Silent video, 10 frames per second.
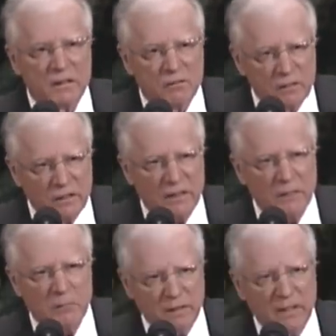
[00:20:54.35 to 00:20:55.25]

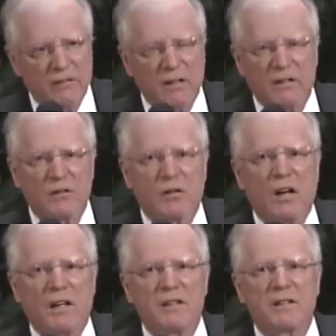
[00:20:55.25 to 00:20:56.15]
really believed on
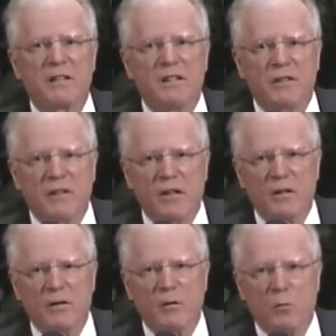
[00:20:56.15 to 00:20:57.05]
Christ, even
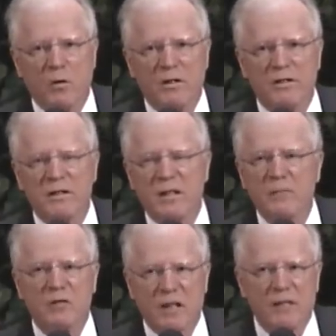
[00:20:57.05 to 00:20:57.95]
though the word
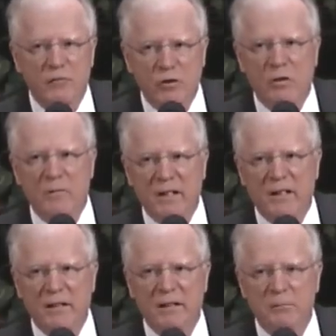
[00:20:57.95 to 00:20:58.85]
seems to have
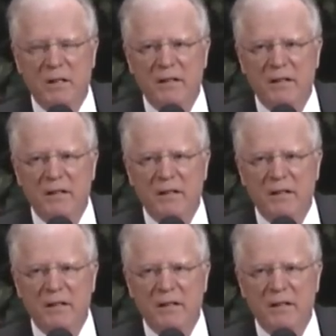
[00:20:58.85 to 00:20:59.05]
germinated.